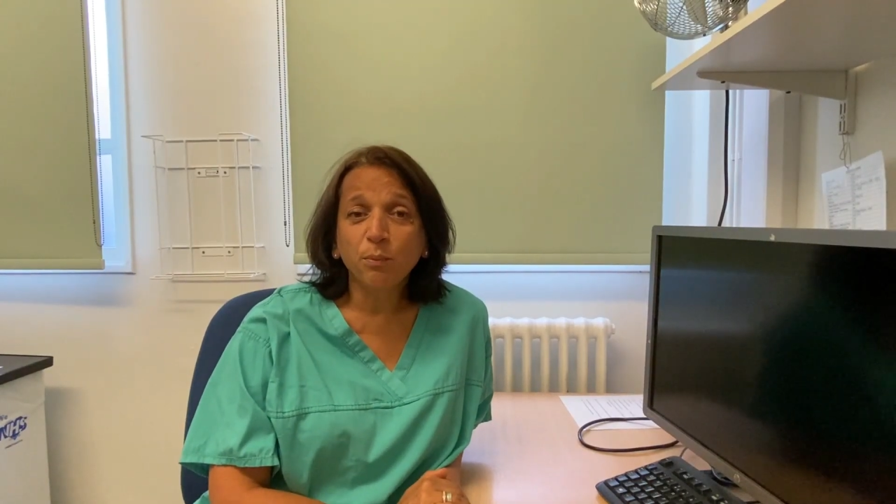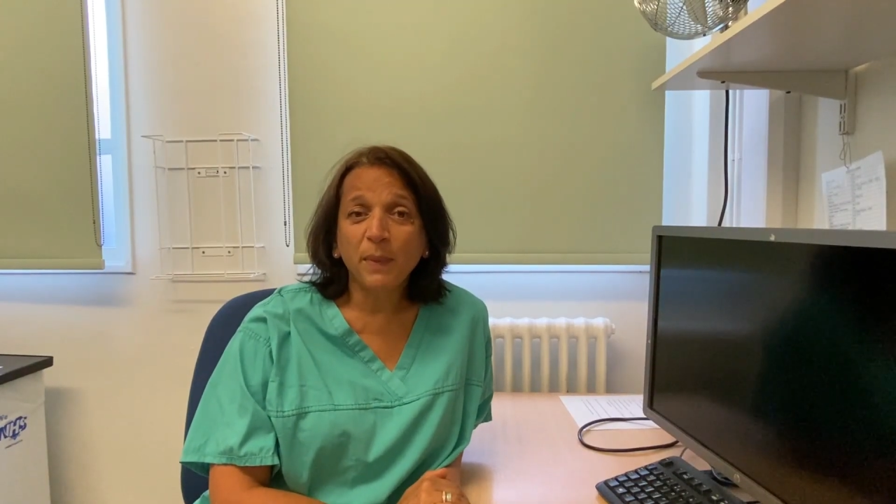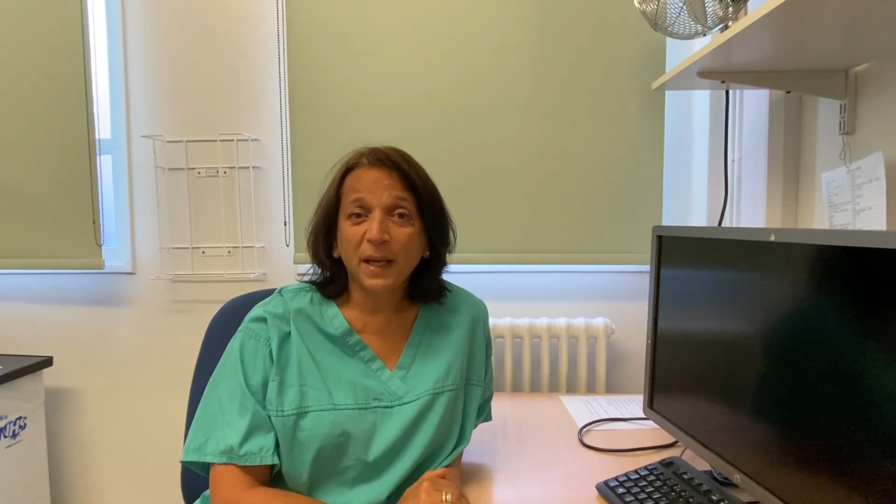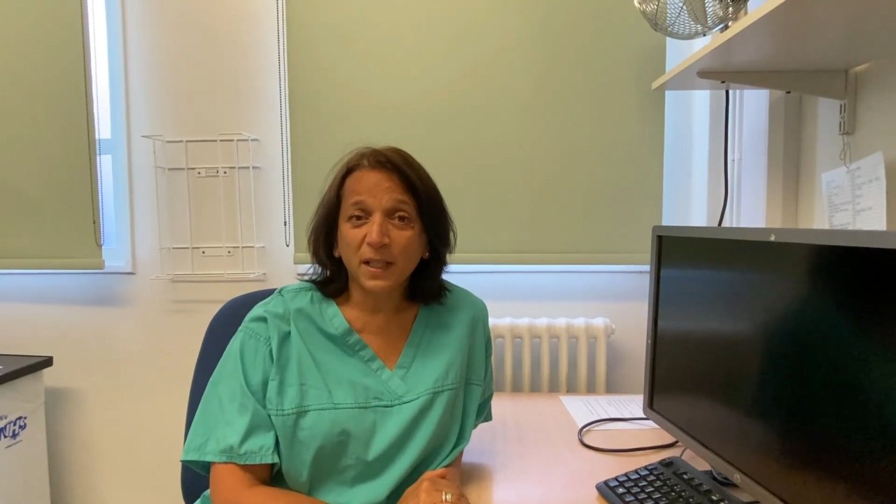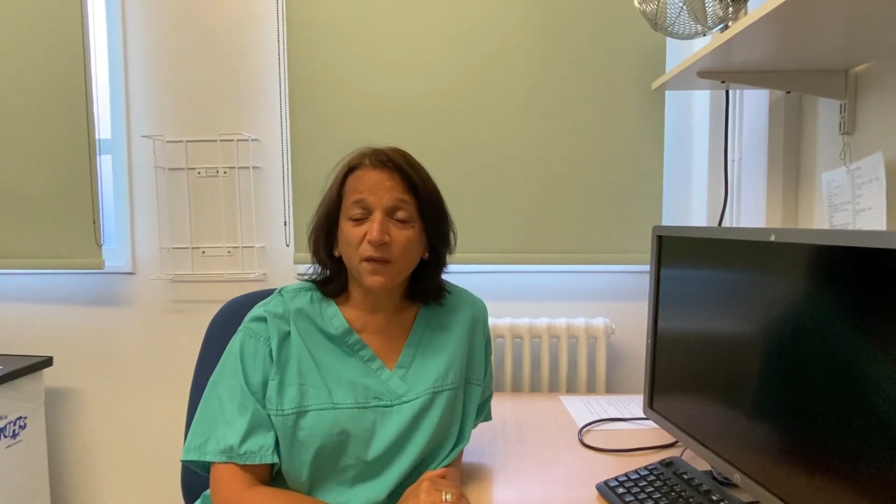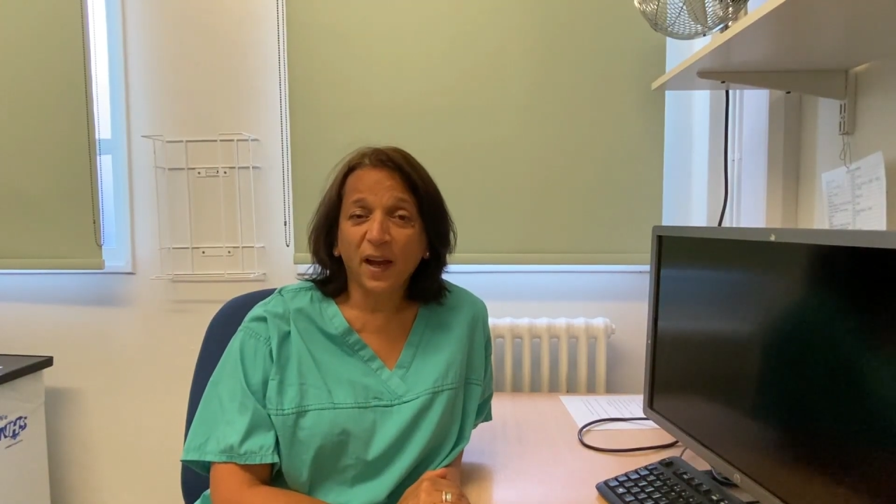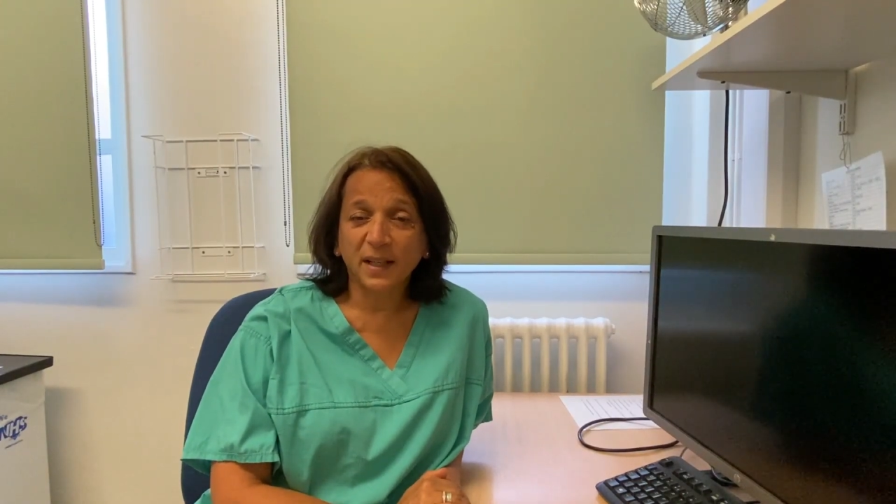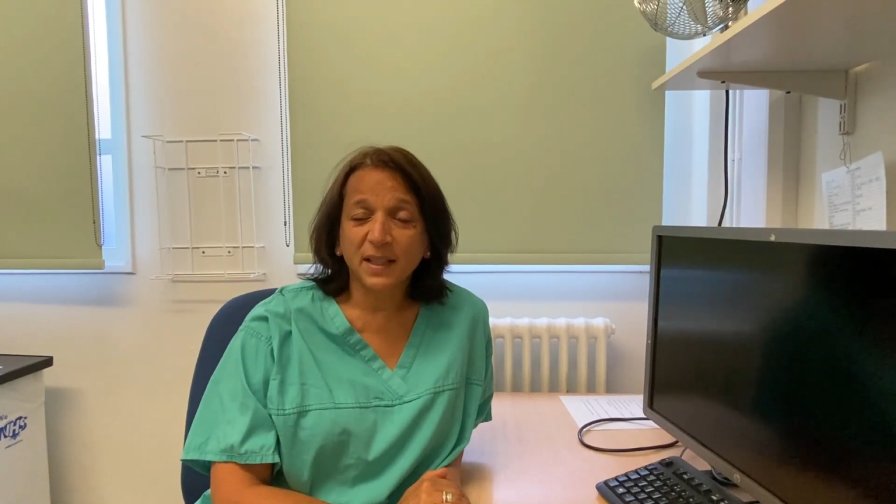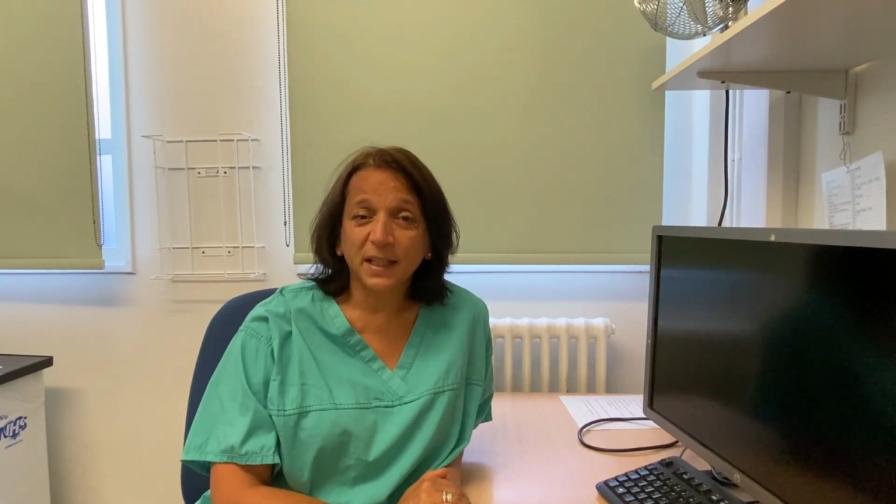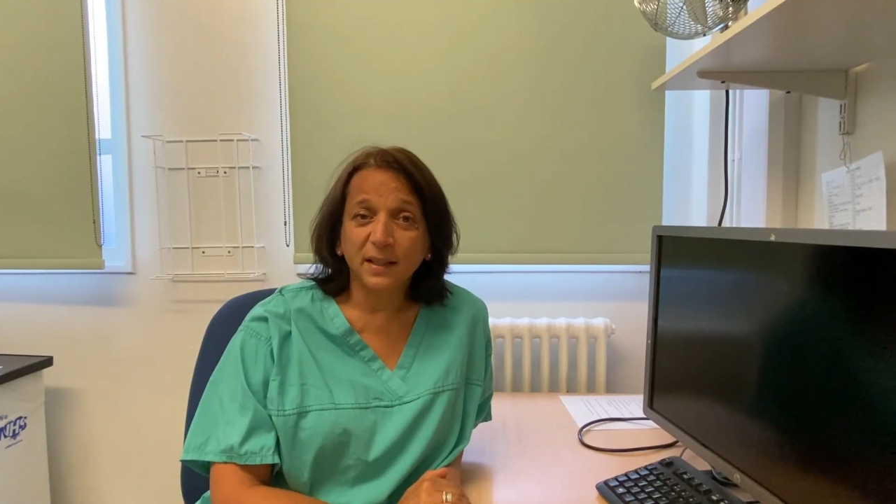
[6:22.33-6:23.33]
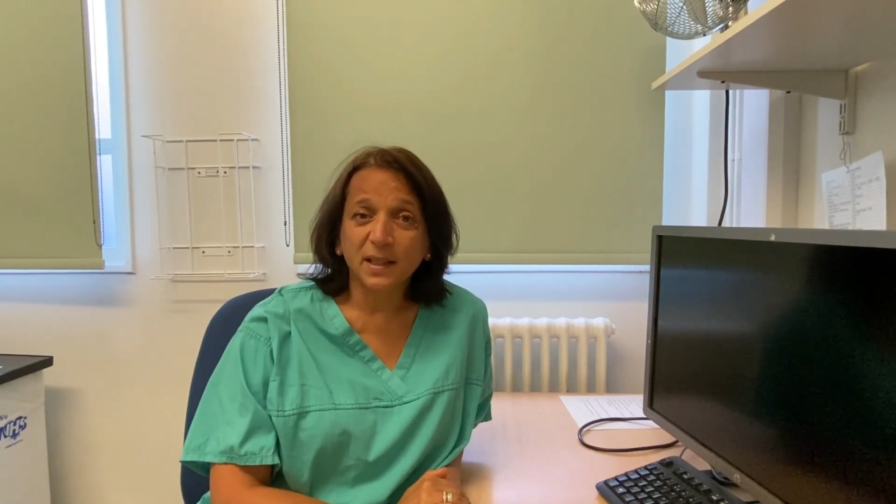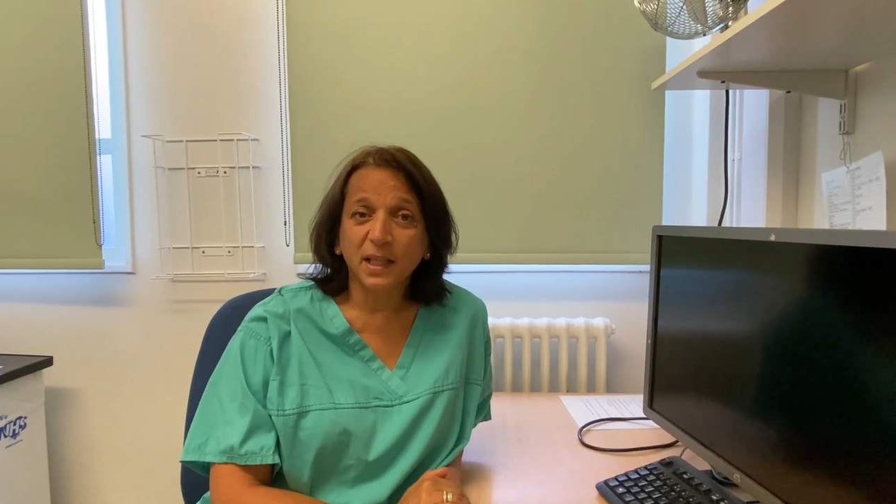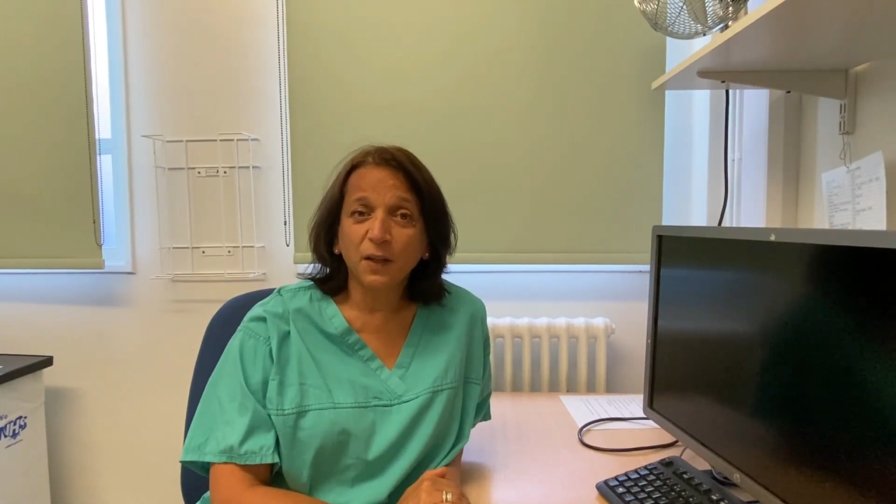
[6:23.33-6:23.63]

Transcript: you mix vaccines.